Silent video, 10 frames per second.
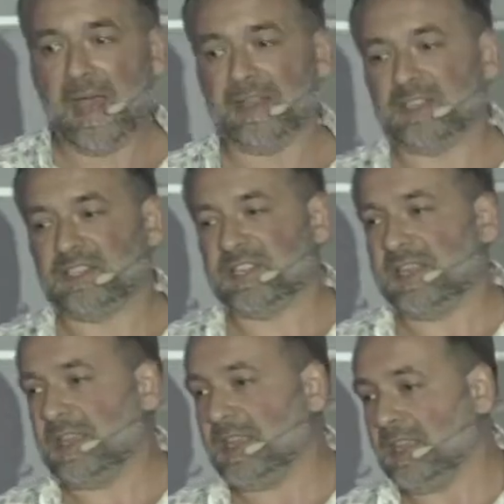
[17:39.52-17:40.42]
And
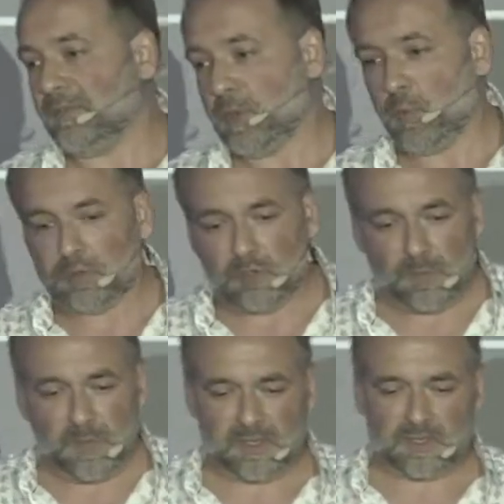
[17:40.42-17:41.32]
if they want to
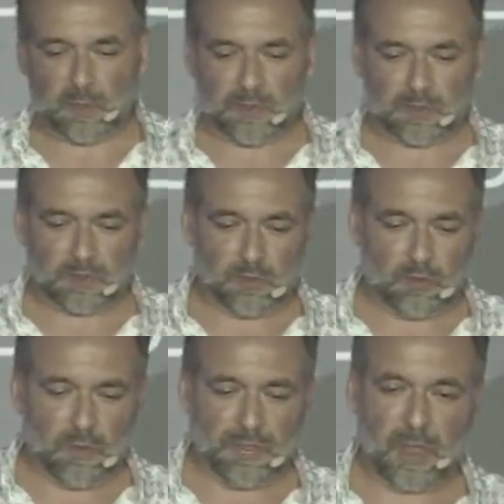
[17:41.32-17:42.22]
do business with
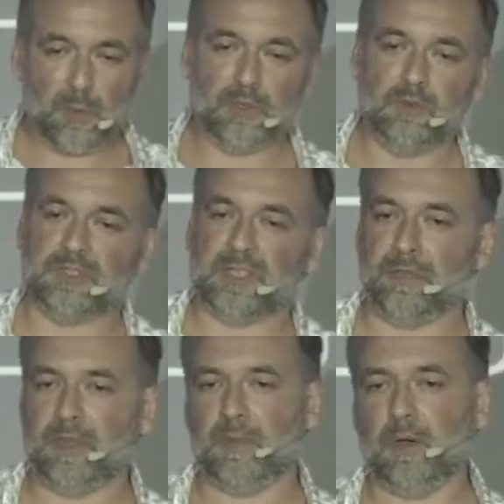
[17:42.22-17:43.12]
you, they will do
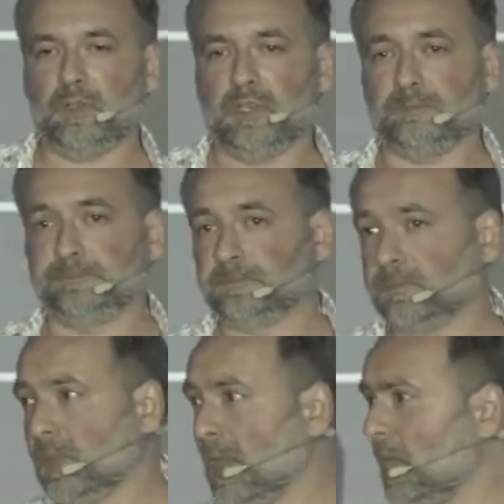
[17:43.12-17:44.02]
something about it.
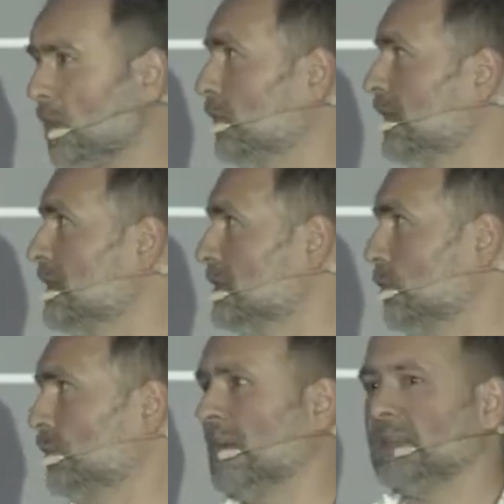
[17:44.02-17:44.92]
At least
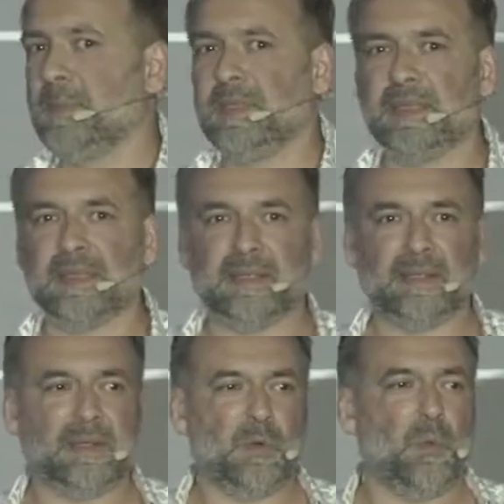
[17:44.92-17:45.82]
you will not be
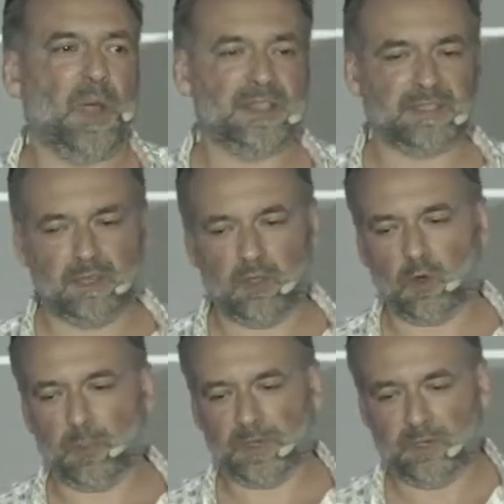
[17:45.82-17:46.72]
wasting
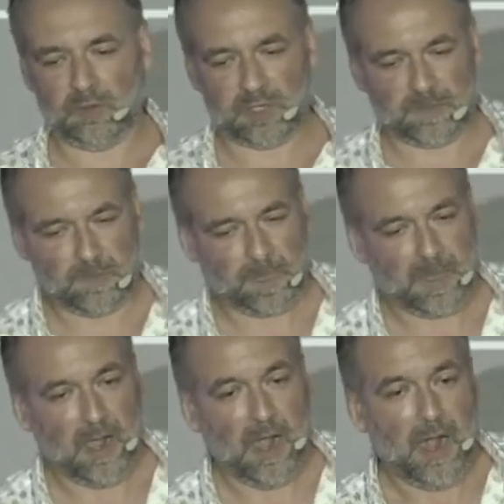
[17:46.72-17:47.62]
your opportunity.
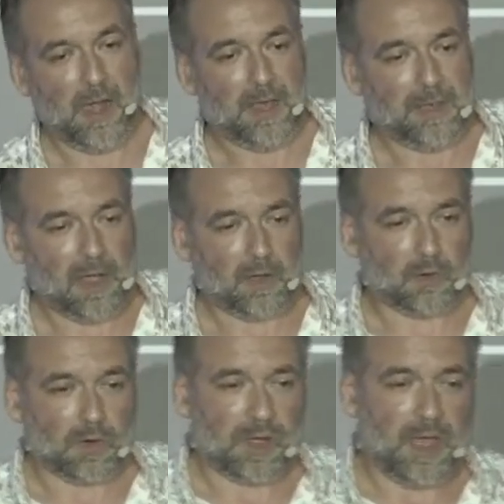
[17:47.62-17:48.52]

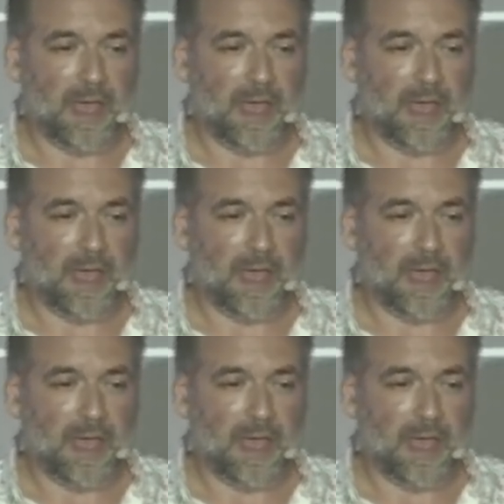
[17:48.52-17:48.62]
Now,